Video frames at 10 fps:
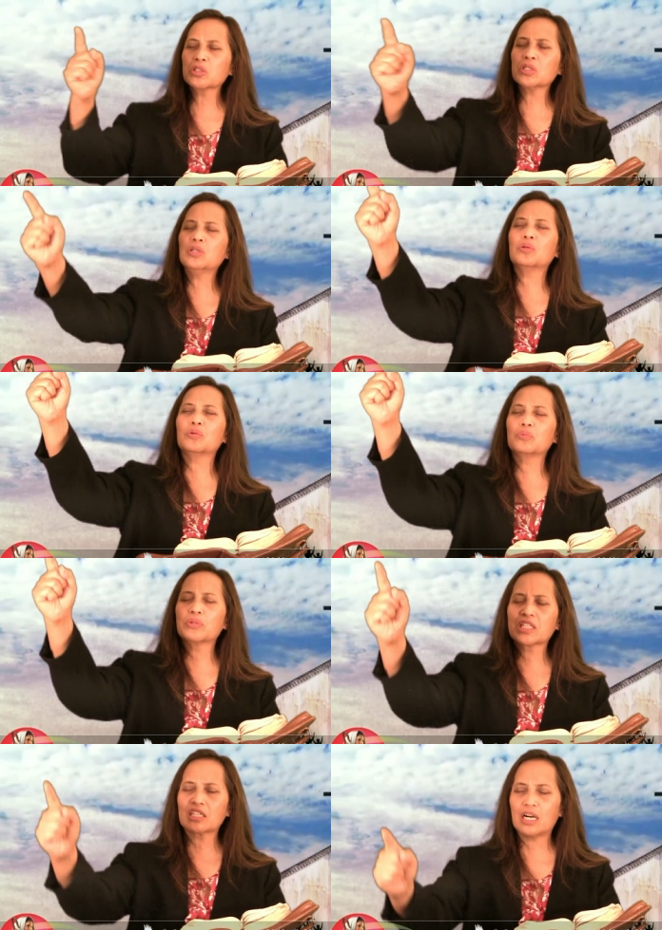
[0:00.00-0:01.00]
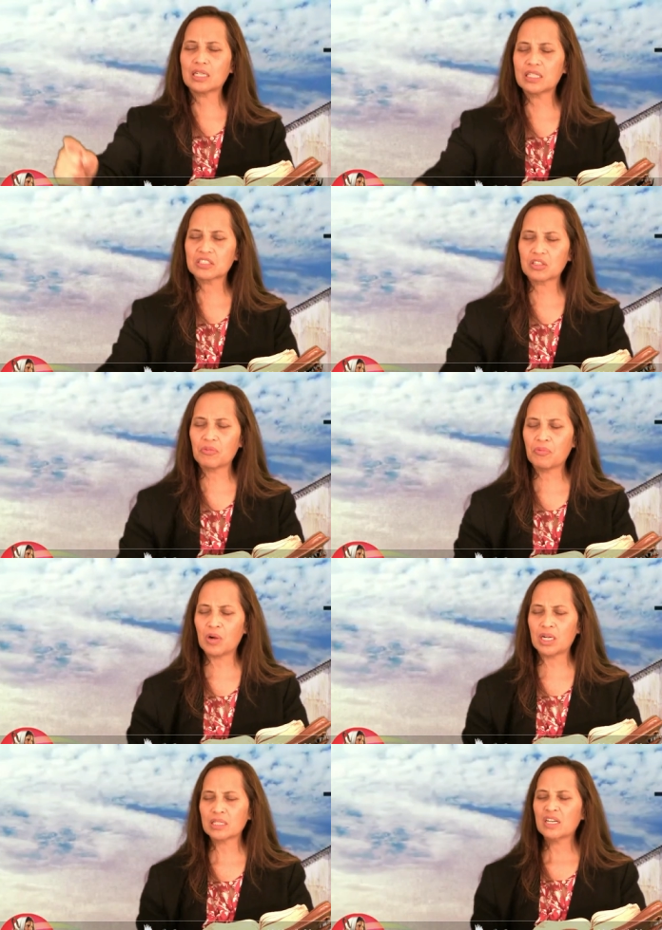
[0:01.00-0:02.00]
to you regardless of
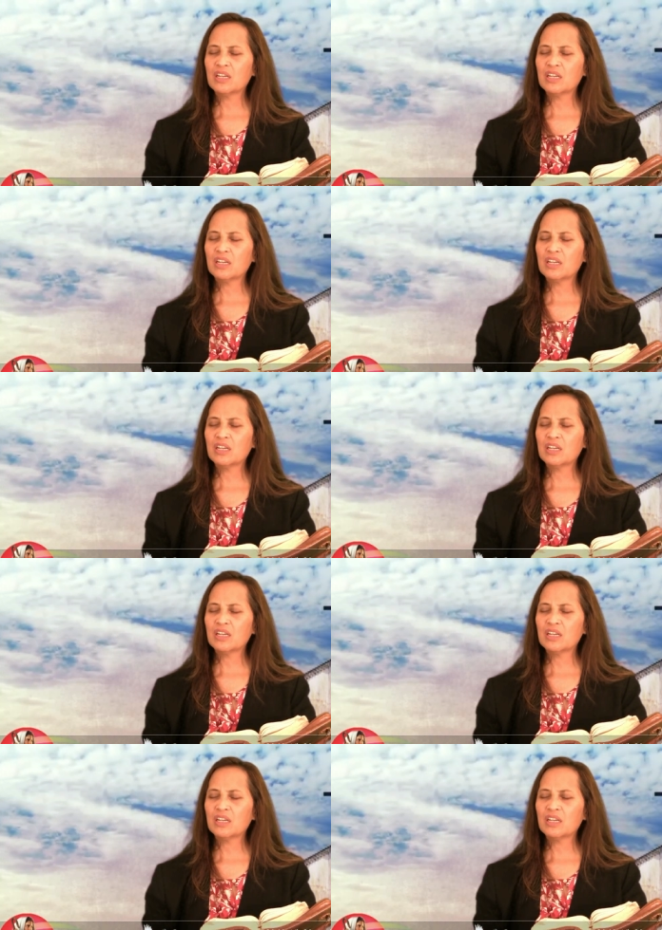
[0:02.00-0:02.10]
what.